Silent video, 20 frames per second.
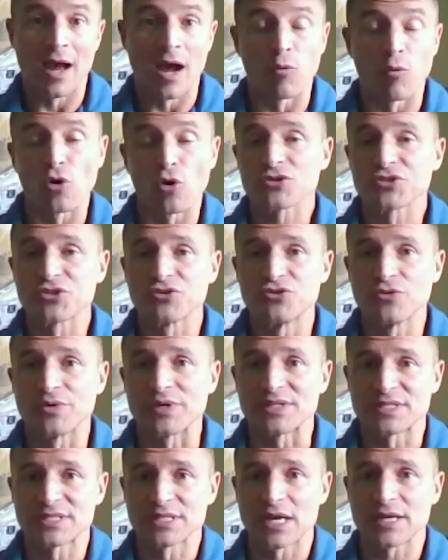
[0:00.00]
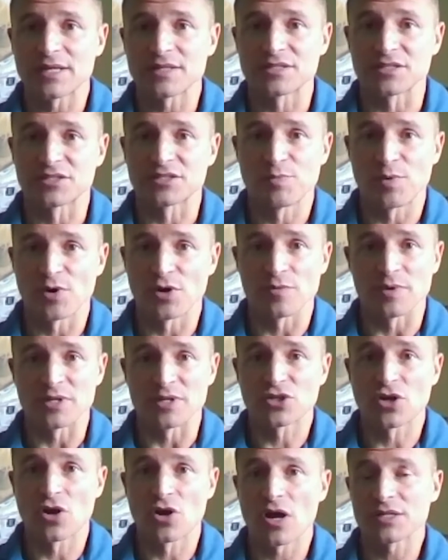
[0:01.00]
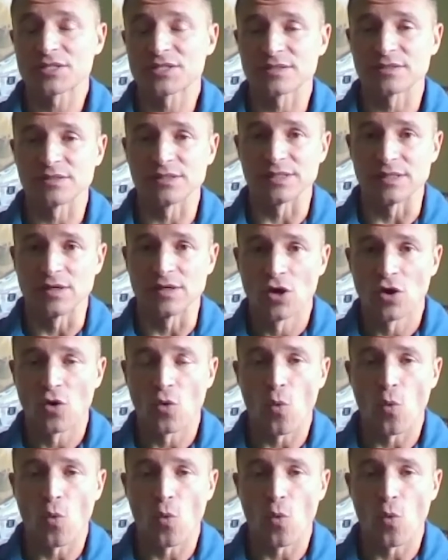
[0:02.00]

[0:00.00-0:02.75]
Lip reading: We're also doing science experiments constantly.